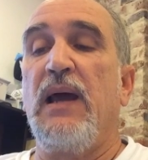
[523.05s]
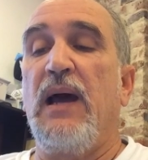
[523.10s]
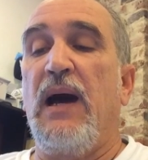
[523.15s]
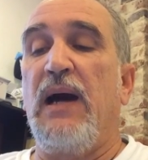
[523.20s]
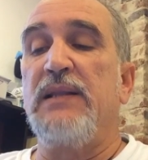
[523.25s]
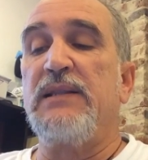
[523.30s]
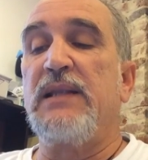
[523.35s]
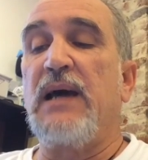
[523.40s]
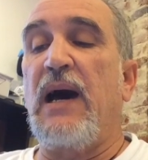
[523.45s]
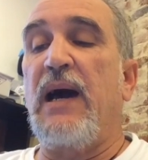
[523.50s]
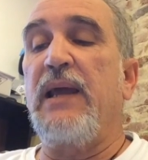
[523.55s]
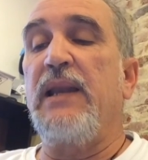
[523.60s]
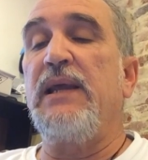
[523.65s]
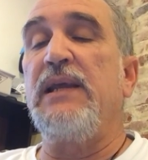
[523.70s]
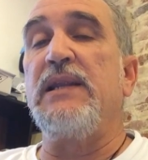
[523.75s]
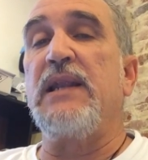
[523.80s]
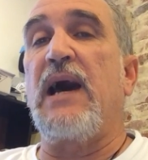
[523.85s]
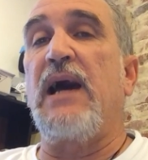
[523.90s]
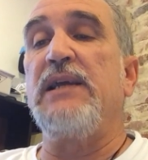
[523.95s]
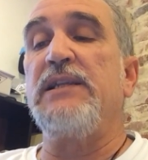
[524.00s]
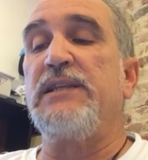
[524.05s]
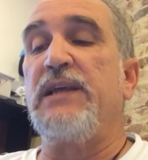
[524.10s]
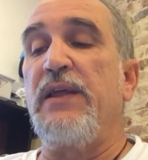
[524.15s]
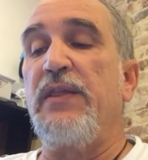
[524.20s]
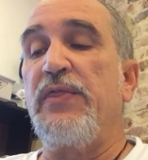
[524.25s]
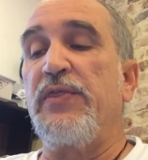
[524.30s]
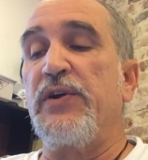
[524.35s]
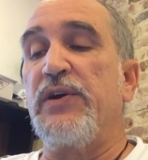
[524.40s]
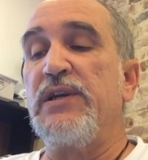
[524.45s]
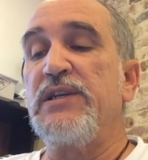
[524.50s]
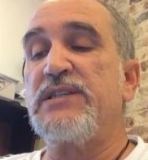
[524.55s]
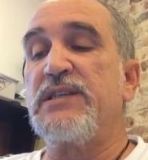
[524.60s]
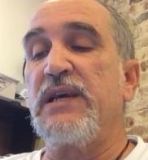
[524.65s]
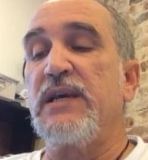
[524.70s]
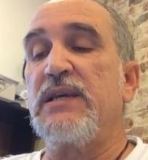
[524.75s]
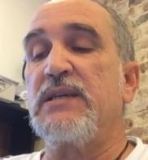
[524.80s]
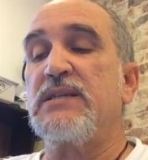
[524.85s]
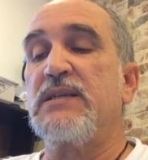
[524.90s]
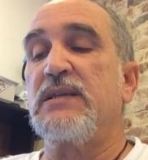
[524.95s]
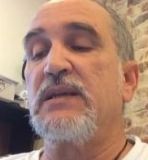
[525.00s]
and died in
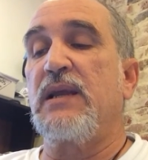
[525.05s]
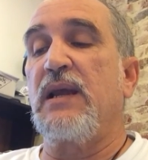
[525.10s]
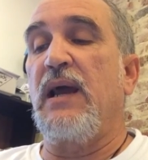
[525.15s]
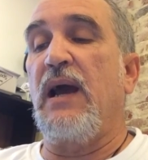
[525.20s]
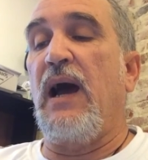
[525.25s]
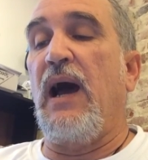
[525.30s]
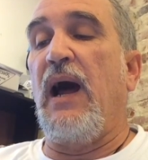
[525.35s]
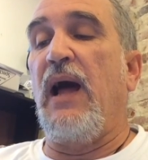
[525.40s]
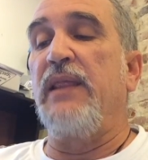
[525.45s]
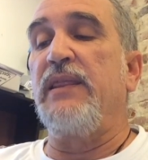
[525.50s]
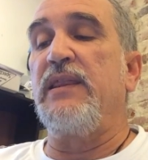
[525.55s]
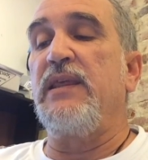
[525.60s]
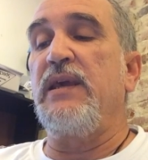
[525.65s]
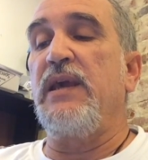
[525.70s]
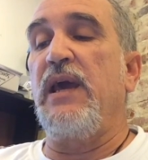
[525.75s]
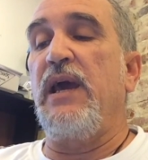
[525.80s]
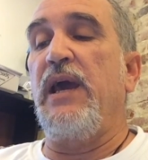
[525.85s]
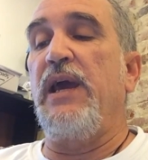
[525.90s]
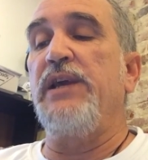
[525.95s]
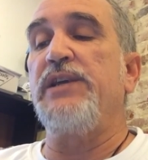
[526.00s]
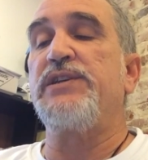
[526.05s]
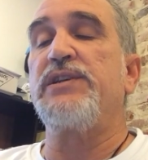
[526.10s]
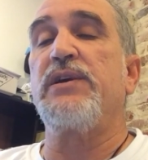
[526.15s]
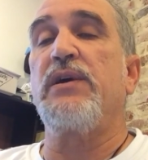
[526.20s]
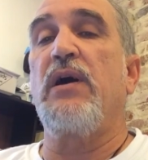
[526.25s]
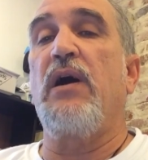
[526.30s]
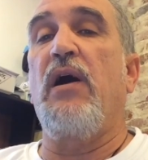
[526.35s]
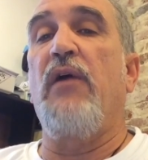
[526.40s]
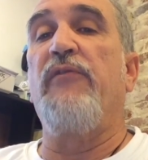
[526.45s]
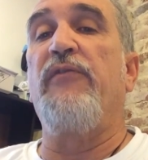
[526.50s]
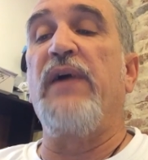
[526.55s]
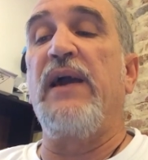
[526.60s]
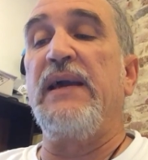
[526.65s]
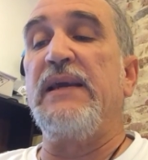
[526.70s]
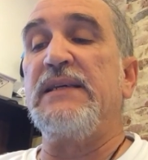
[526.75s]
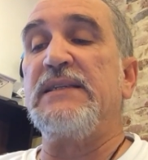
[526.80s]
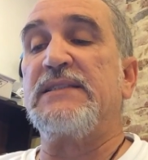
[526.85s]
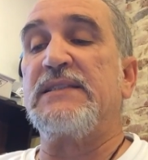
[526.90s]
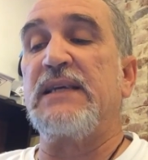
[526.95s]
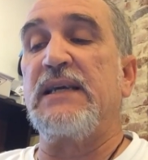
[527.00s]
1936 at the age of
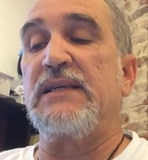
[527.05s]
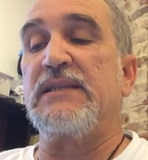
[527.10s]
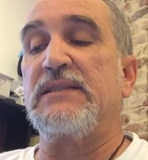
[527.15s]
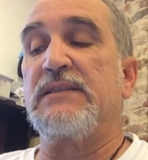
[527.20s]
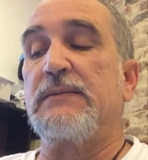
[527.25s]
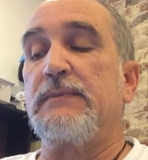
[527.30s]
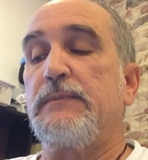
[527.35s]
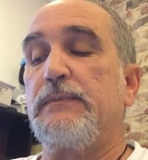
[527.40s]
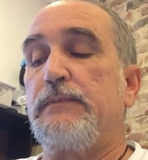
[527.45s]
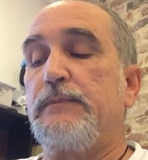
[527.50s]
86.